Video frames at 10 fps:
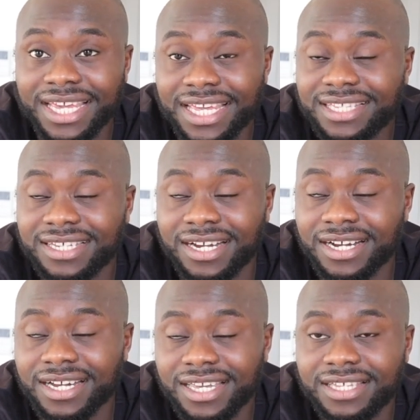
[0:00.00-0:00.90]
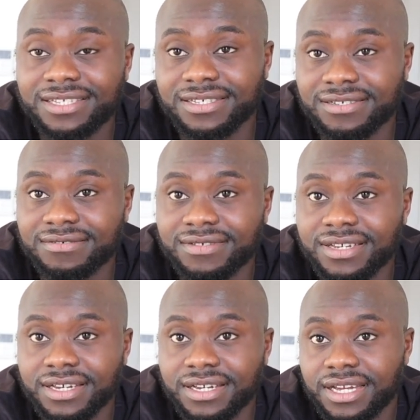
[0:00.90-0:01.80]
Kids, I
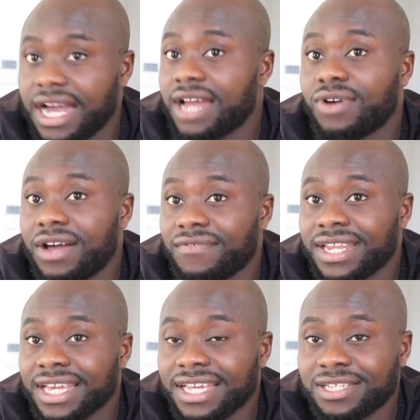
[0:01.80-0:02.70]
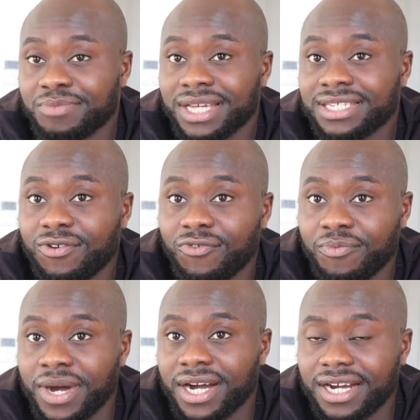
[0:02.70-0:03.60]
don't have any kids myself,
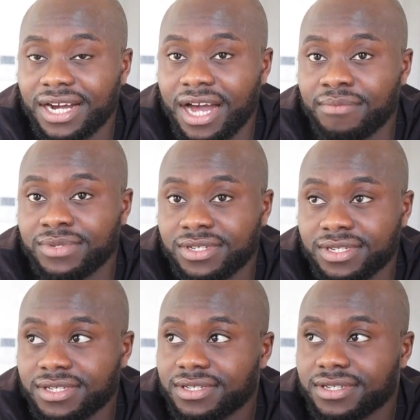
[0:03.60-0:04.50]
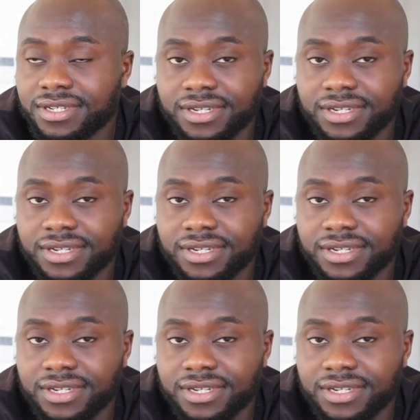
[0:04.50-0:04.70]
but I'm just